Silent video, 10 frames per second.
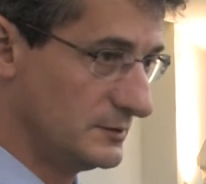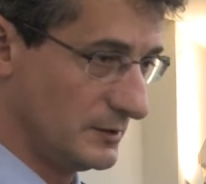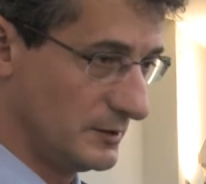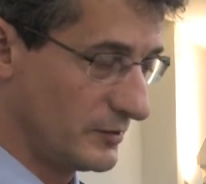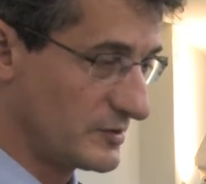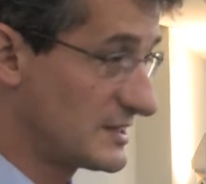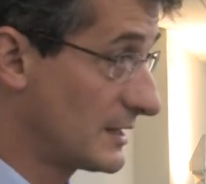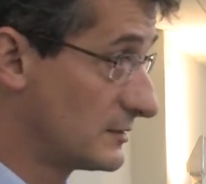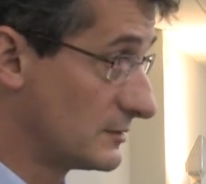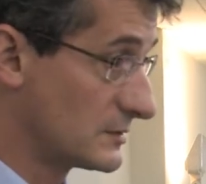other
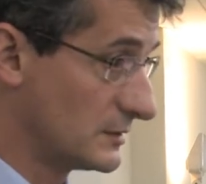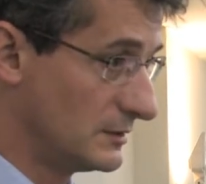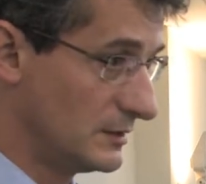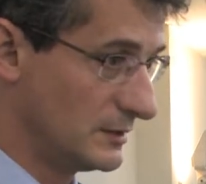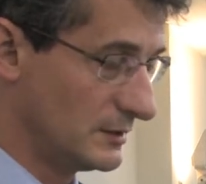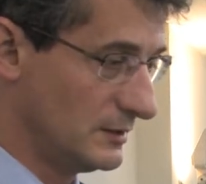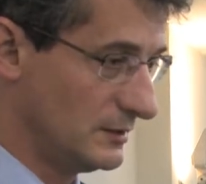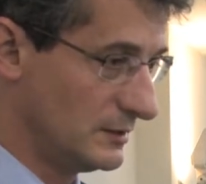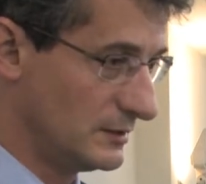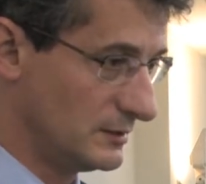sectors
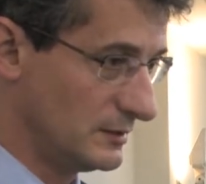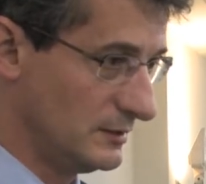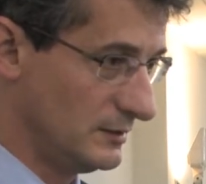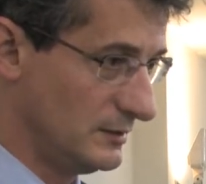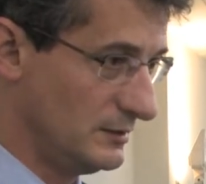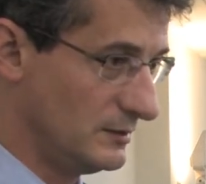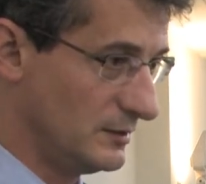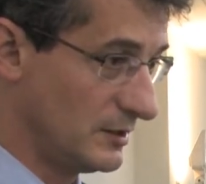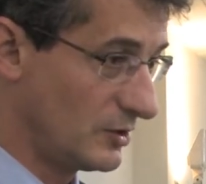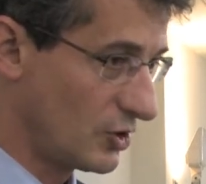in
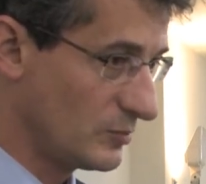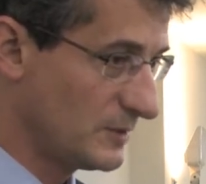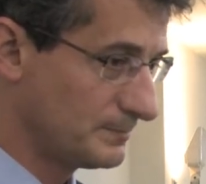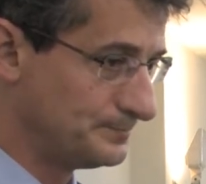the economy.